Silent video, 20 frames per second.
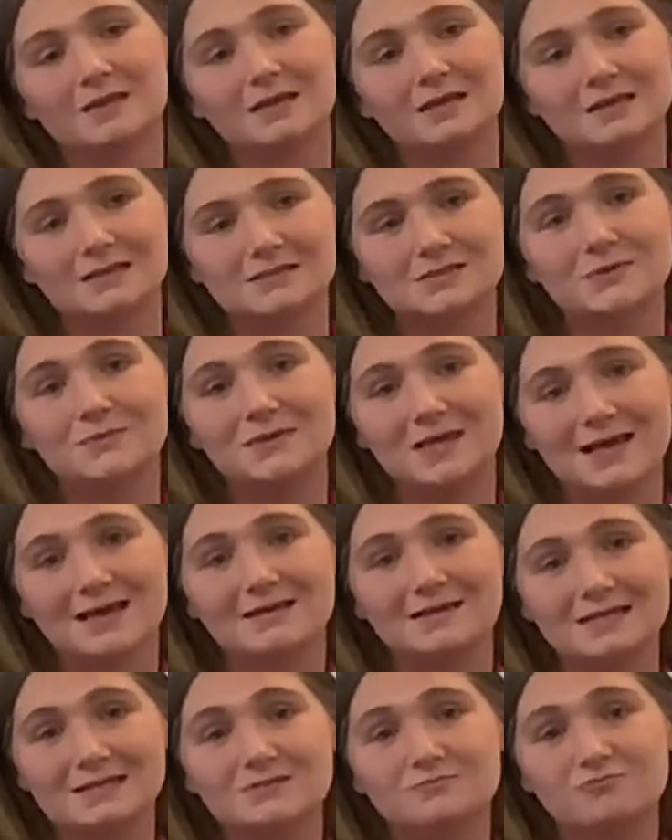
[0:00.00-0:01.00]
So yeah,
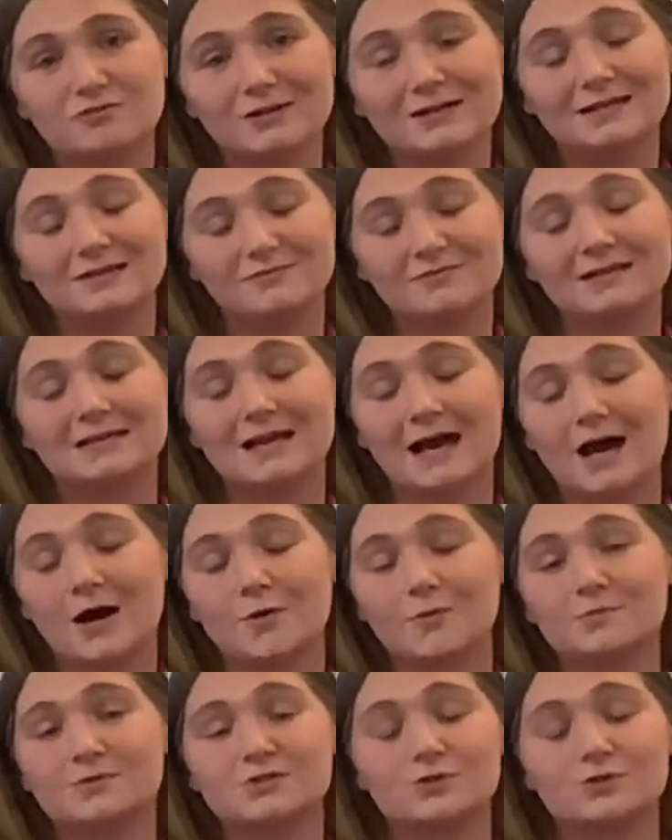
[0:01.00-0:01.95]
it really, really helps.